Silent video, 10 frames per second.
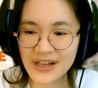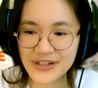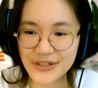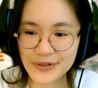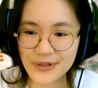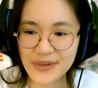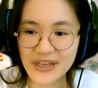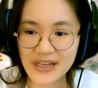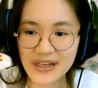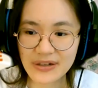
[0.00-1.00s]
So to
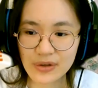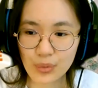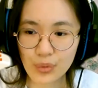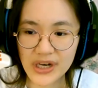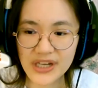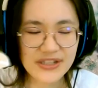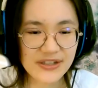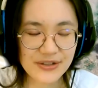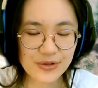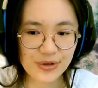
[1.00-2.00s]
begin, what is the
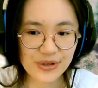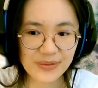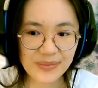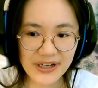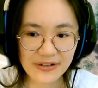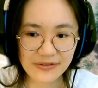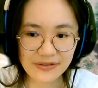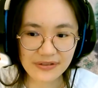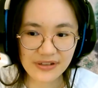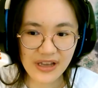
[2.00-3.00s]
story about
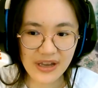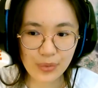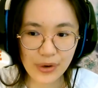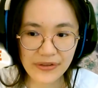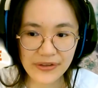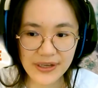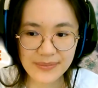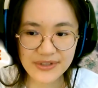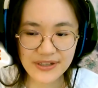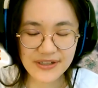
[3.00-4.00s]
and what
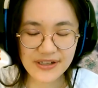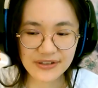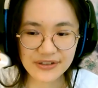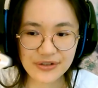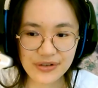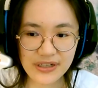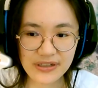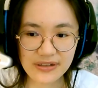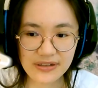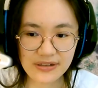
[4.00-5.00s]
themes does it illustrate?